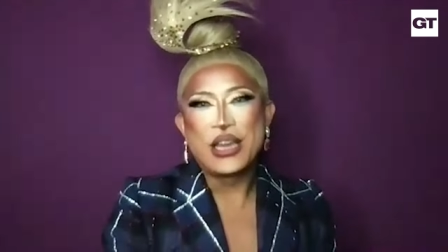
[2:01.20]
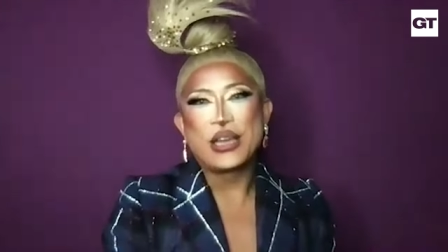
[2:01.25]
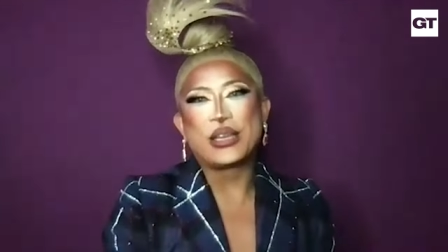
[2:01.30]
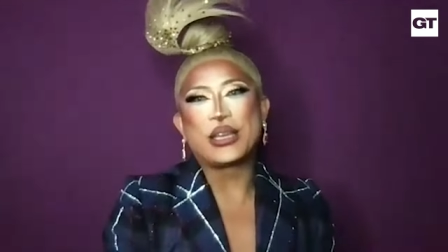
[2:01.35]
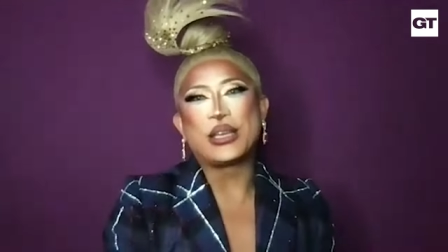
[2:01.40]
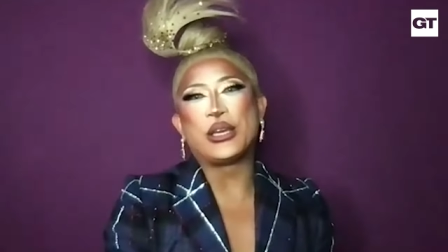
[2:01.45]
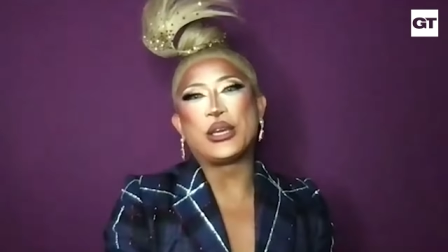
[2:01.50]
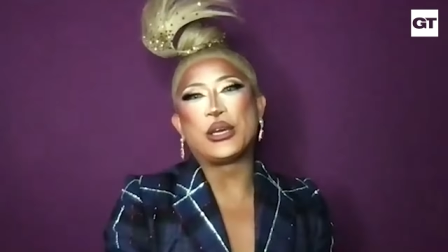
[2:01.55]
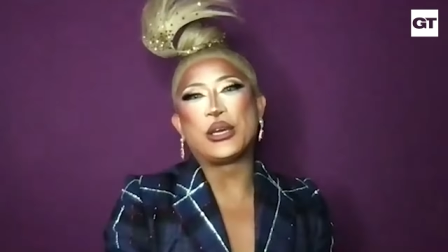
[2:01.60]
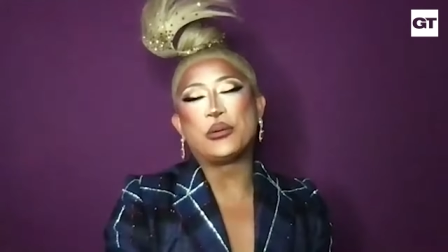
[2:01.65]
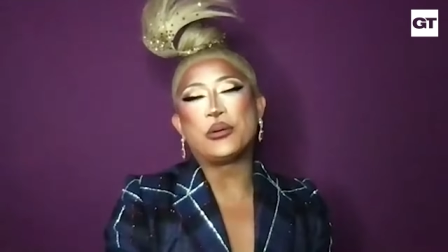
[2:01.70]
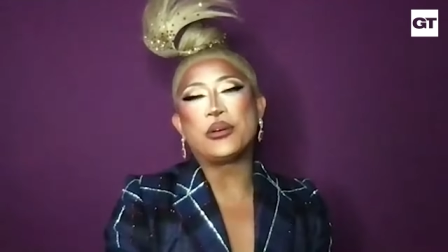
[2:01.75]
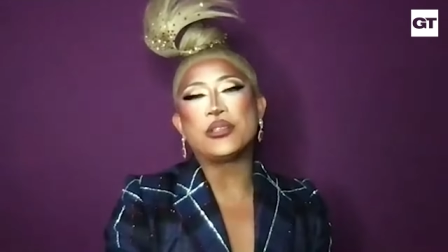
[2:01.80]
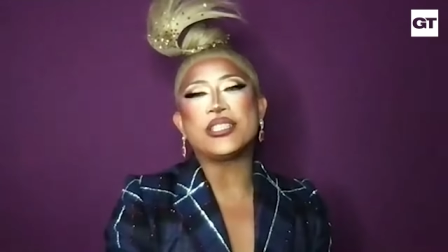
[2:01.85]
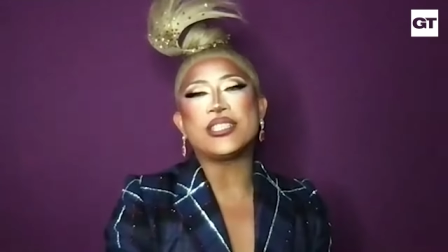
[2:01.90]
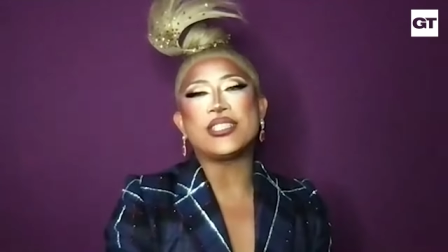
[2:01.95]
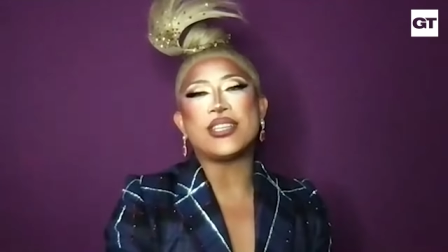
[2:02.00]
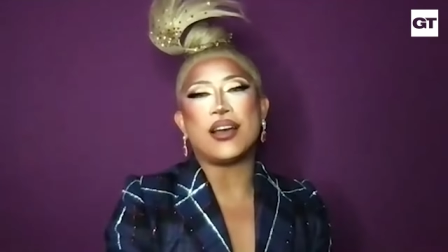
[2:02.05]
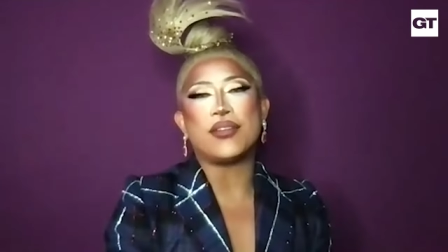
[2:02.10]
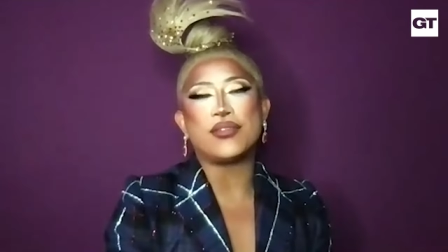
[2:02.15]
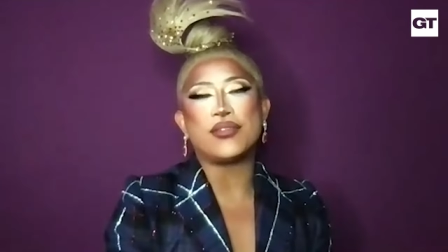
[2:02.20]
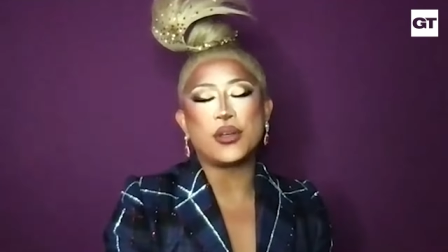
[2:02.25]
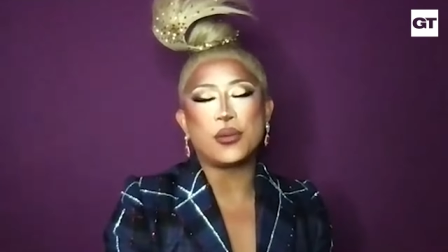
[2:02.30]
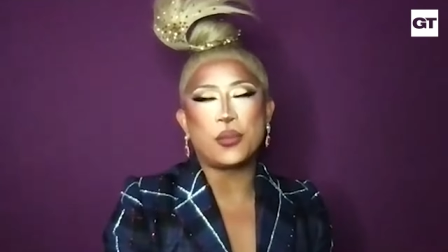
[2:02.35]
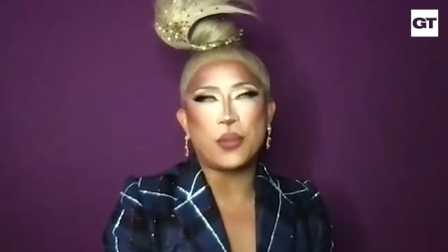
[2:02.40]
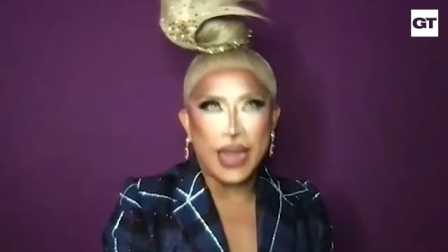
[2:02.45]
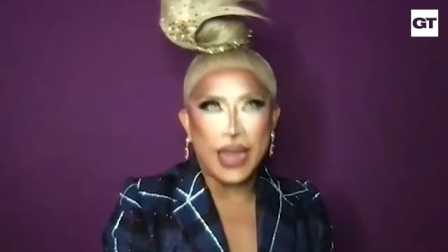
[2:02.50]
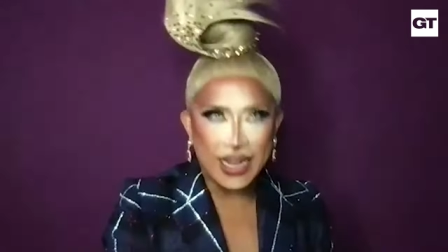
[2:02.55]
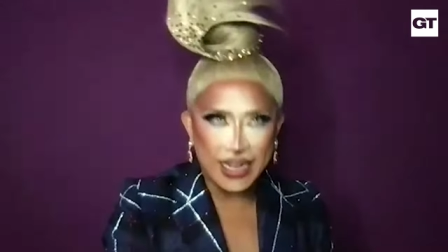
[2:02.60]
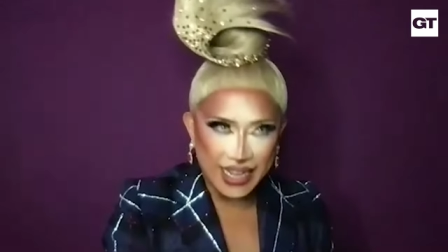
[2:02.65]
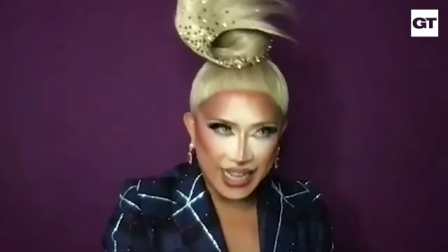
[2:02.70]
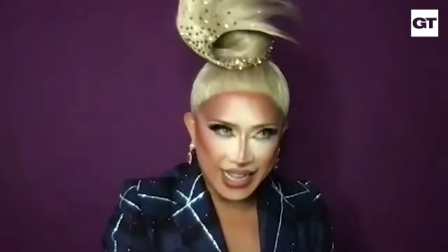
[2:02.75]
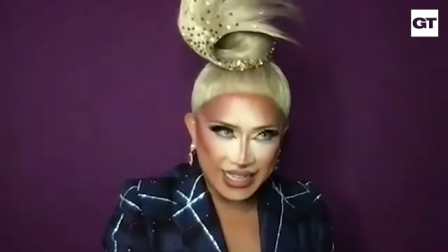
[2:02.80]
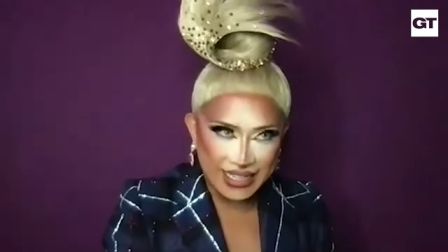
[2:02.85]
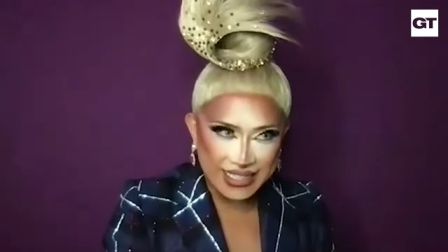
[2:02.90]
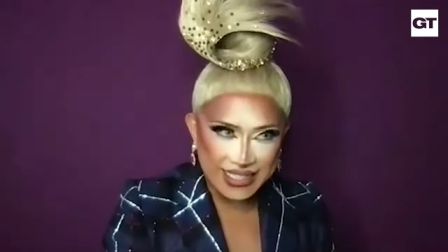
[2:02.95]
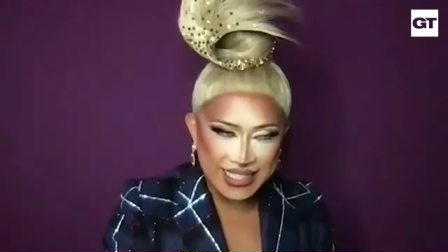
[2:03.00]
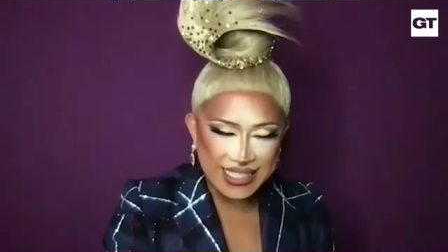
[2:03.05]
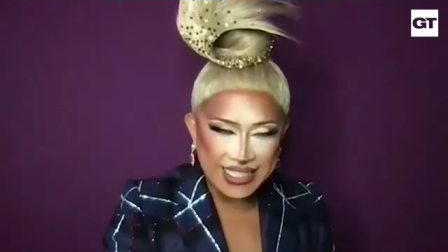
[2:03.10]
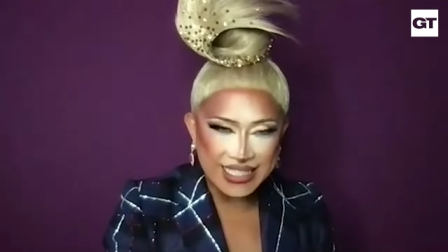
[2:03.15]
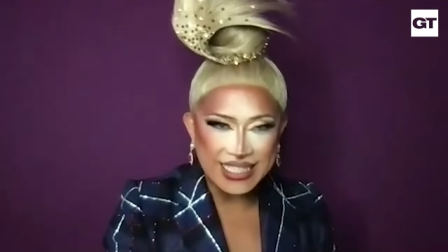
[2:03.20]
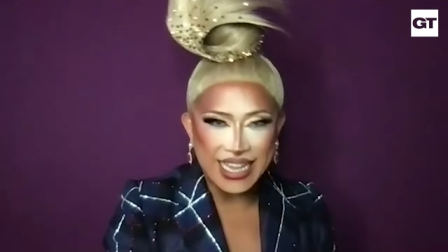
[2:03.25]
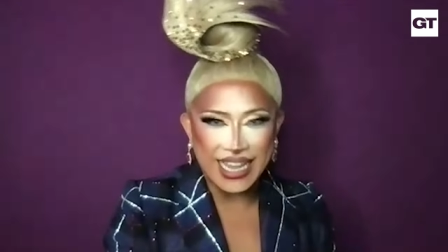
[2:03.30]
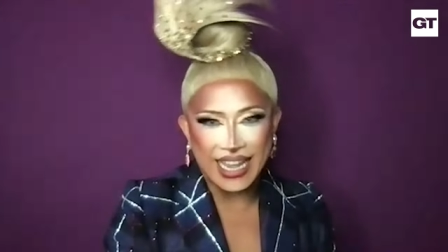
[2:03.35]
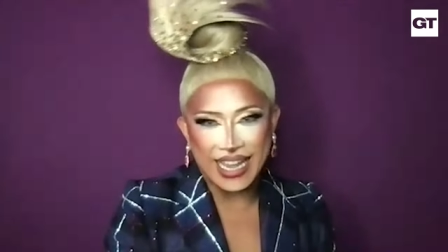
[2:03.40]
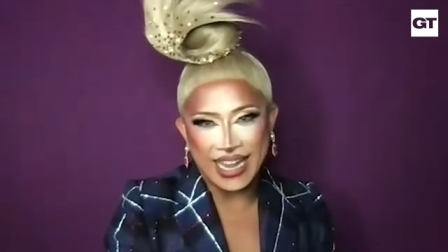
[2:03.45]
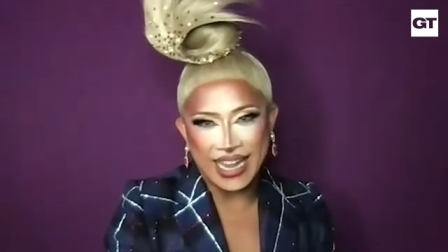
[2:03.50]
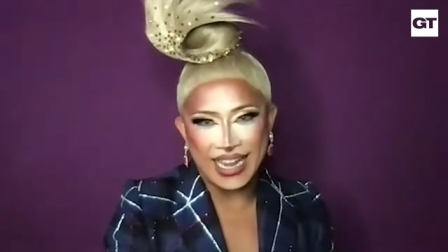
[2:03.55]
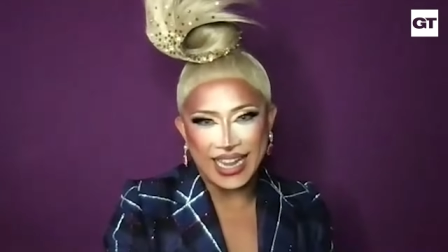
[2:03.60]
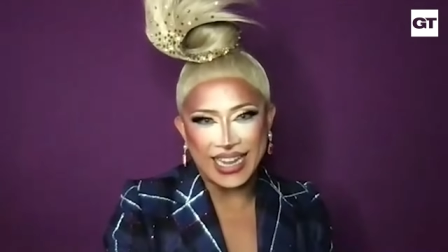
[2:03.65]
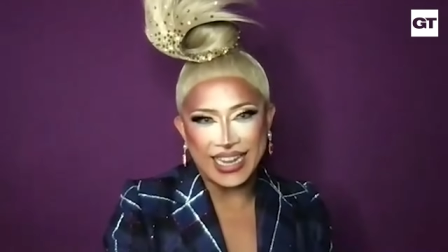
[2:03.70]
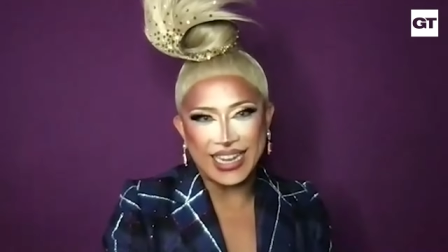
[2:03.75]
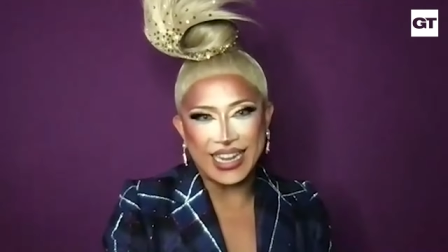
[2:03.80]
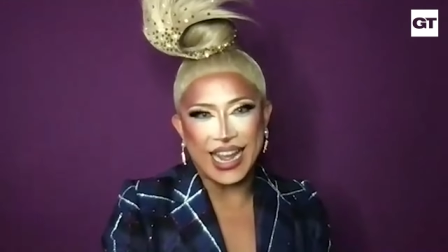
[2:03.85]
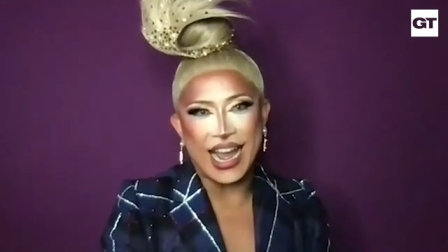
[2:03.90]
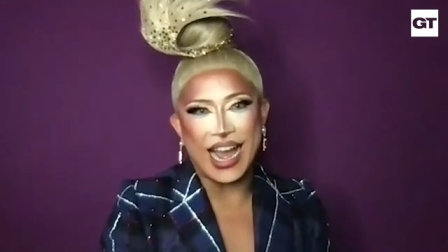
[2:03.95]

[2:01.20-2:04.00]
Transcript: You will just have to wait and see.